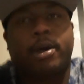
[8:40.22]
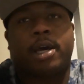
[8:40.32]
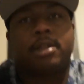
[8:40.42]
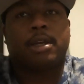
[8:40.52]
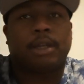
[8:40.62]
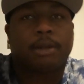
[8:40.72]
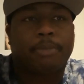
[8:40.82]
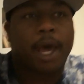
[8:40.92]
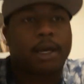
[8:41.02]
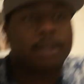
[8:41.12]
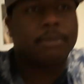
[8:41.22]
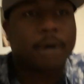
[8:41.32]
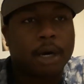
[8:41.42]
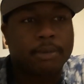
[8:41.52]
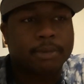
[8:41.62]
Anthony, to back them
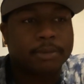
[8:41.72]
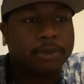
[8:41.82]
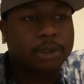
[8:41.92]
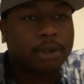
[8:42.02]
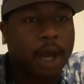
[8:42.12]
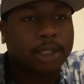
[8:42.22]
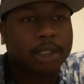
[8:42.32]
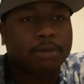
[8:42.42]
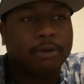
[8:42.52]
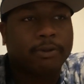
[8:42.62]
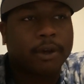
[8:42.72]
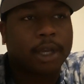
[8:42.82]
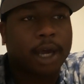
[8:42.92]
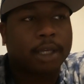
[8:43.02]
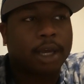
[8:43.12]
up you know, I just would feel
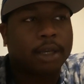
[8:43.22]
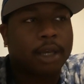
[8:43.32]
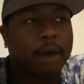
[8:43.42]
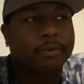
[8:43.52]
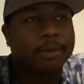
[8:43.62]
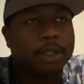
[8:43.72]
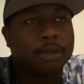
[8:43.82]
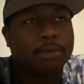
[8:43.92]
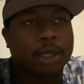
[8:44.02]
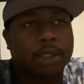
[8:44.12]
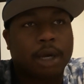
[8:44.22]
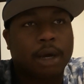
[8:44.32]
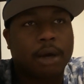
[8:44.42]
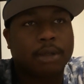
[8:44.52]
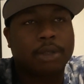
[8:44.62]
like that that would be too much
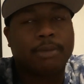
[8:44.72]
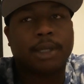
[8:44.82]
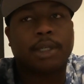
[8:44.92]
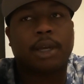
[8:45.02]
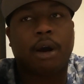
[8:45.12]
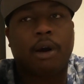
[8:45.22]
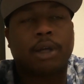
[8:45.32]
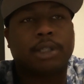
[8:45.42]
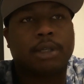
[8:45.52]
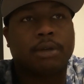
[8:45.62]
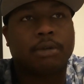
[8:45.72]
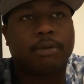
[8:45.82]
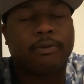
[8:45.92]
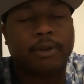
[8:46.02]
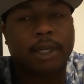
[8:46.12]
uh, too much in the arsenal
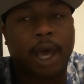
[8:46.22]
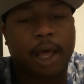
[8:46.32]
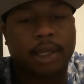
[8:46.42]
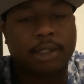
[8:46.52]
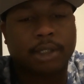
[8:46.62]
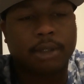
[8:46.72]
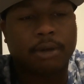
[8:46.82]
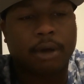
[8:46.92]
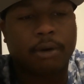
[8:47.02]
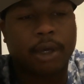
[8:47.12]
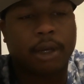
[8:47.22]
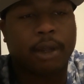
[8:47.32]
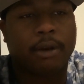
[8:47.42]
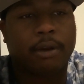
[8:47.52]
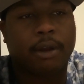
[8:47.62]
for Dallas, you know, in,
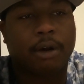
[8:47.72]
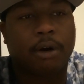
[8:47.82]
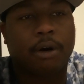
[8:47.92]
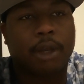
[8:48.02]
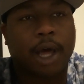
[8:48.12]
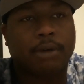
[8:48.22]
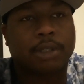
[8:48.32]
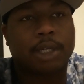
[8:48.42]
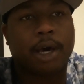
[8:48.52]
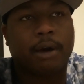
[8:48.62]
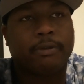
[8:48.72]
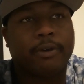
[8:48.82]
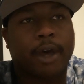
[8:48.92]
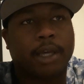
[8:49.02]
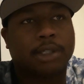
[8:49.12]
in, in an all out
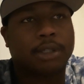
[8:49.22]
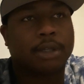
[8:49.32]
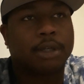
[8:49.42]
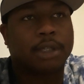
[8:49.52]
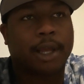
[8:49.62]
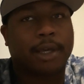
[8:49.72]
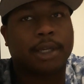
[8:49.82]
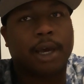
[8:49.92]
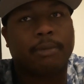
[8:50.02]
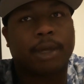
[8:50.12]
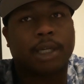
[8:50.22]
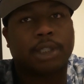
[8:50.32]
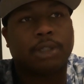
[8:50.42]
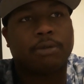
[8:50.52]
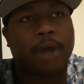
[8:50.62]
slugfest and like damn near a
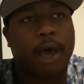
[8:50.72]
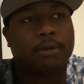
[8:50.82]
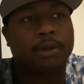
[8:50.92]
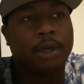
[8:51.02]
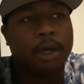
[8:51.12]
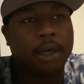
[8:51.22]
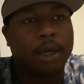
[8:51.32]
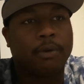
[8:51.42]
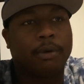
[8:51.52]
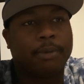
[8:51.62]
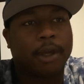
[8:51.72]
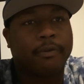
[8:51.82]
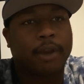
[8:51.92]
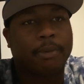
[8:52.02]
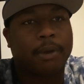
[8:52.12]
shootout it would be
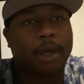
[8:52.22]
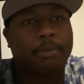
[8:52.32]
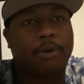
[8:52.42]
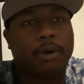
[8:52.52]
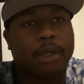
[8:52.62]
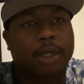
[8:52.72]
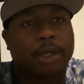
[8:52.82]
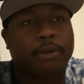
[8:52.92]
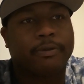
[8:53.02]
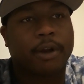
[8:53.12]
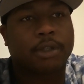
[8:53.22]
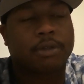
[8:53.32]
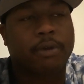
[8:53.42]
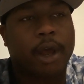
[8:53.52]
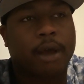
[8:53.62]
if they played Portland in the first
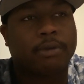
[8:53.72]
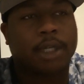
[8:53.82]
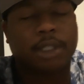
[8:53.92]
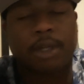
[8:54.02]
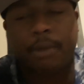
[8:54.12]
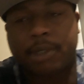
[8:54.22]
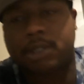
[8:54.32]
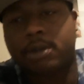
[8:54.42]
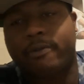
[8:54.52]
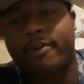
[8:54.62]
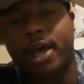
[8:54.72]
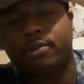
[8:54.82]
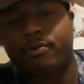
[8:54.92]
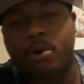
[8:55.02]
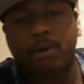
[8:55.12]
round. Just I'm just the
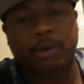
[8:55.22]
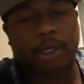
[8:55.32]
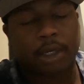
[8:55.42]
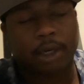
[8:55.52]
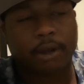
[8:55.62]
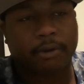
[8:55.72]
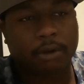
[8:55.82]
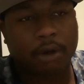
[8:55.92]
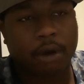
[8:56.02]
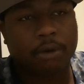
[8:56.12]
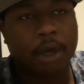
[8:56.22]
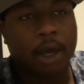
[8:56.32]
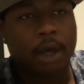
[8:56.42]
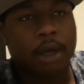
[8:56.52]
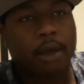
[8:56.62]
fast forward and uh, you know,
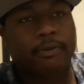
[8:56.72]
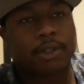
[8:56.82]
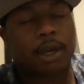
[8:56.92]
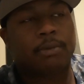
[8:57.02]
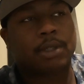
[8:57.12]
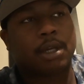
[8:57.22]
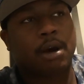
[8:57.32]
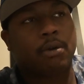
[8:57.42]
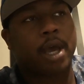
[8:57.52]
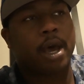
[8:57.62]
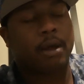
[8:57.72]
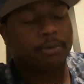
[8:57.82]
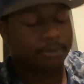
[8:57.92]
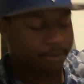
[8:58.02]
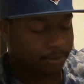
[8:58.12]
if something was to go
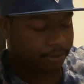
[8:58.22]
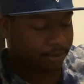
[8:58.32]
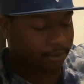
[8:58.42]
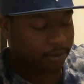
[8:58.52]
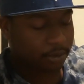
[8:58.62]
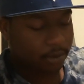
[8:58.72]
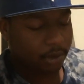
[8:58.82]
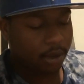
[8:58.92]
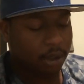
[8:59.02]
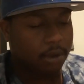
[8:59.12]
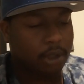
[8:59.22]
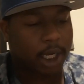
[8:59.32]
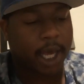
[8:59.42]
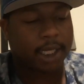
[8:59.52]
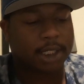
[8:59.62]
down. You
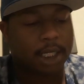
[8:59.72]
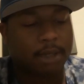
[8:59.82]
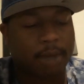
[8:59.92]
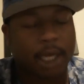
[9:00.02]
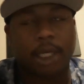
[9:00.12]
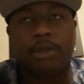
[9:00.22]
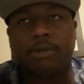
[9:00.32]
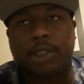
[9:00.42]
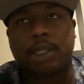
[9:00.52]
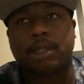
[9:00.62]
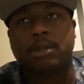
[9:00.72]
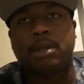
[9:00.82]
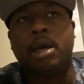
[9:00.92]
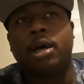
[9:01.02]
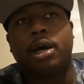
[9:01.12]
look at a team like Houston,
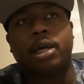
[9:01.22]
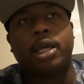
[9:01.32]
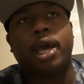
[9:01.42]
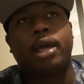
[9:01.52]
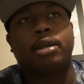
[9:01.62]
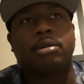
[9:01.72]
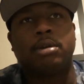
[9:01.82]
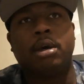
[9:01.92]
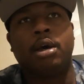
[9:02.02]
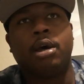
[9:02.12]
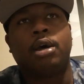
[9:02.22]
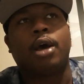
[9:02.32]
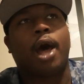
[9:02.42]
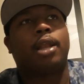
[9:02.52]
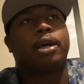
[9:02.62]
again,
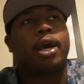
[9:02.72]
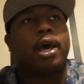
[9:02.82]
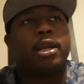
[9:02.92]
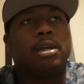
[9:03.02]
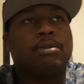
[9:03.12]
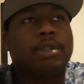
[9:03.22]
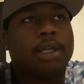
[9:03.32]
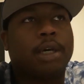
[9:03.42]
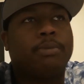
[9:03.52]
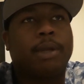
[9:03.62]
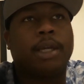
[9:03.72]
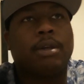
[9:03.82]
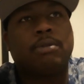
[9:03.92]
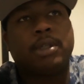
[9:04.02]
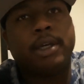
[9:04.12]
I look at it. Houston don't play
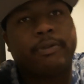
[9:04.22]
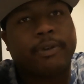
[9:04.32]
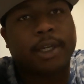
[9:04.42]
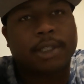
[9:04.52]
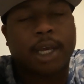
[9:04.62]
no defense.